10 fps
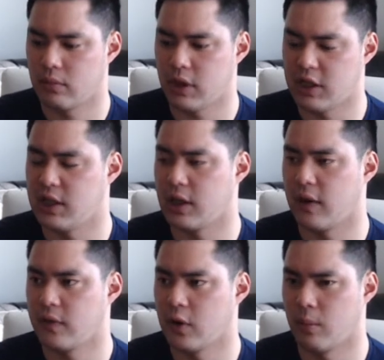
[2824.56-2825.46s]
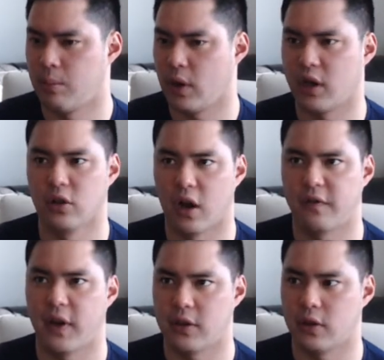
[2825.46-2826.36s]
ETF, you're putting a lot of
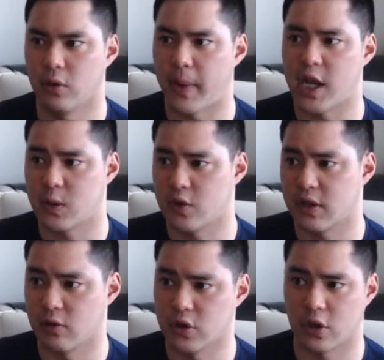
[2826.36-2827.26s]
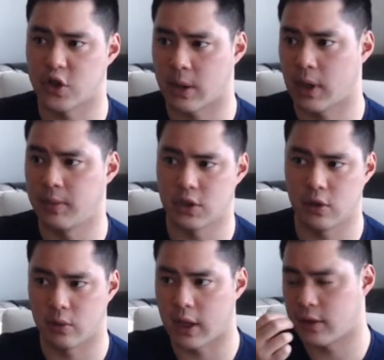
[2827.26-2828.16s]
faith in the managers of those large cap companies do
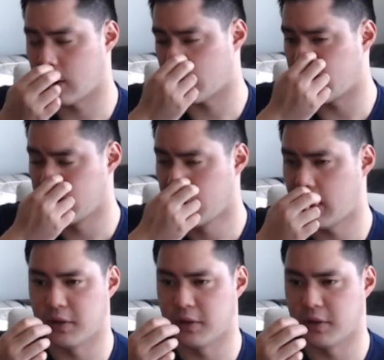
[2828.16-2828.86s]
the right thing, right? And,